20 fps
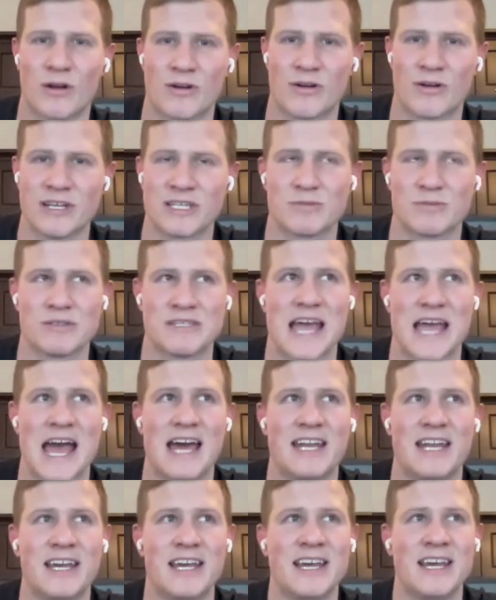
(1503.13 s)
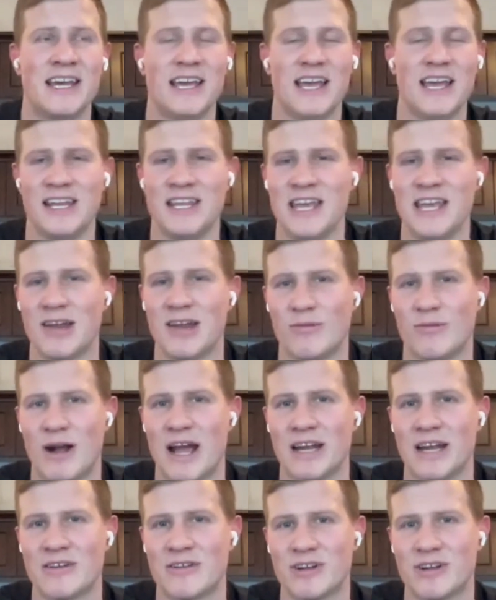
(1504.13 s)
where Chris was at. And he had
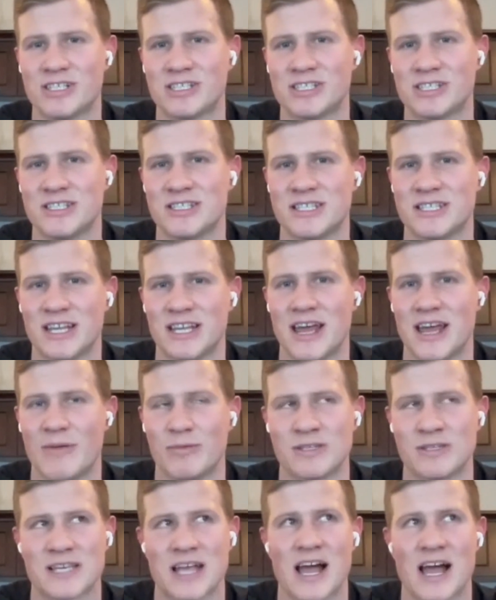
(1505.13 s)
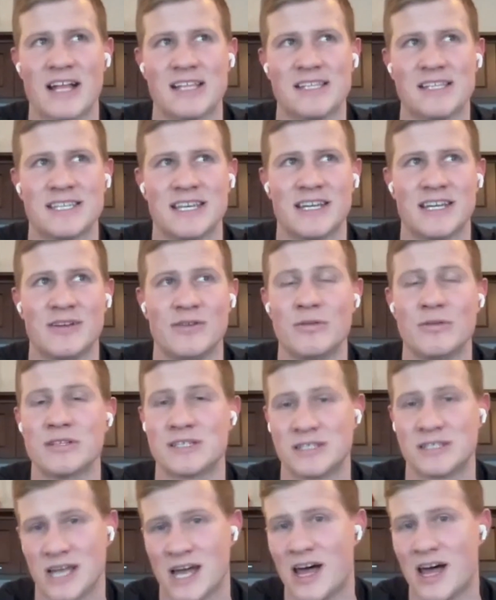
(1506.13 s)
Ryan Christensen at Wisconsin, who
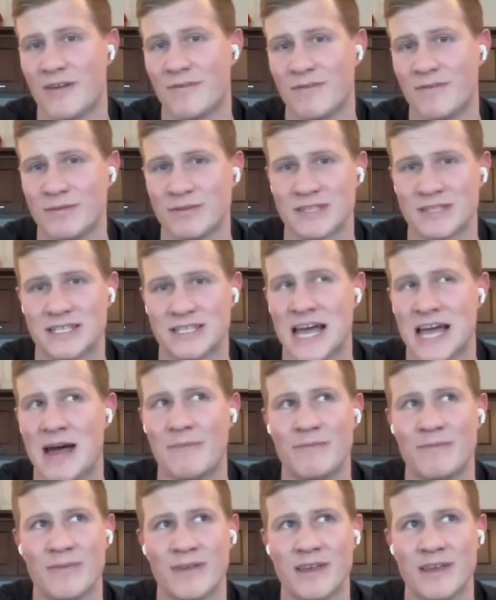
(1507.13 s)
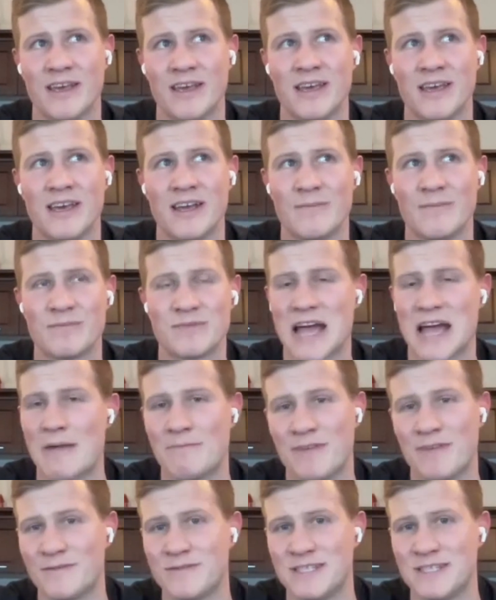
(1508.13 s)
was tough. He was a top
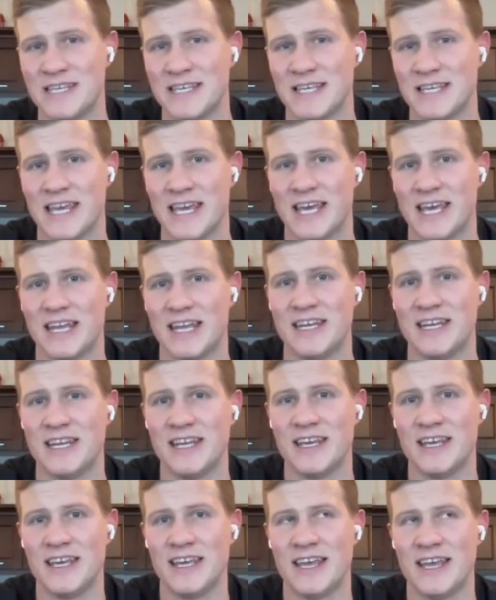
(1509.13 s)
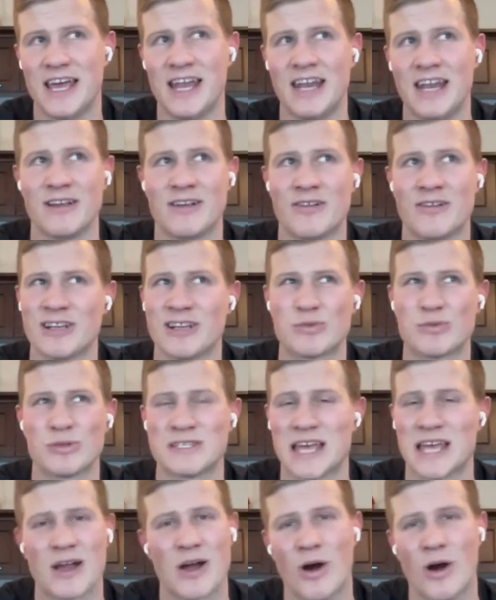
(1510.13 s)
15 kid. And Chris
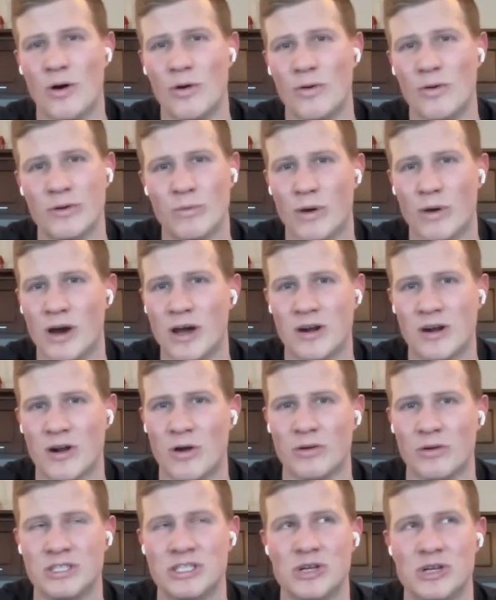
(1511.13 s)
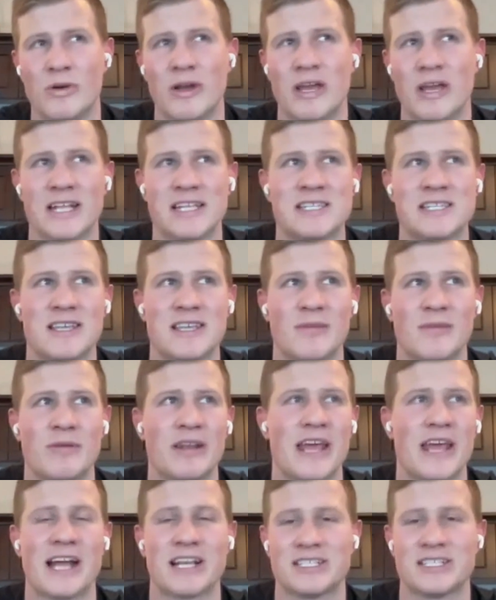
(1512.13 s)
was like 0 and 1 or 0 and 2 against him.
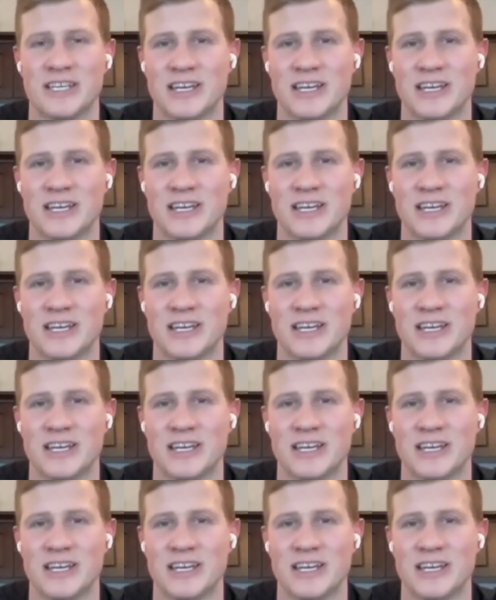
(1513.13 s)
And